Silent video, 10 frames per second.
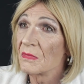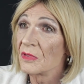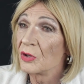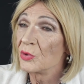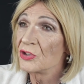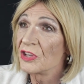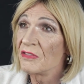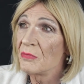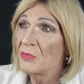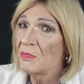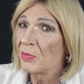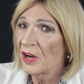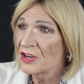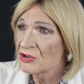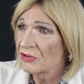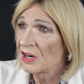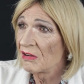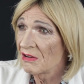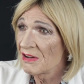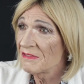that was giving me pleasure in
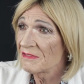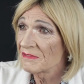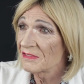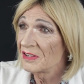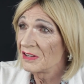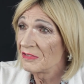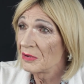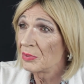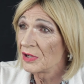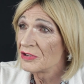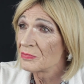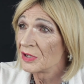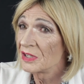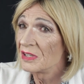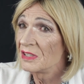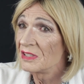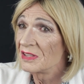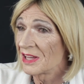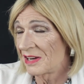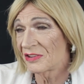life, and if it pleased me,
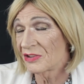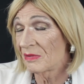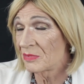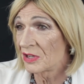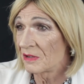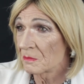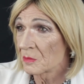they'd accept it.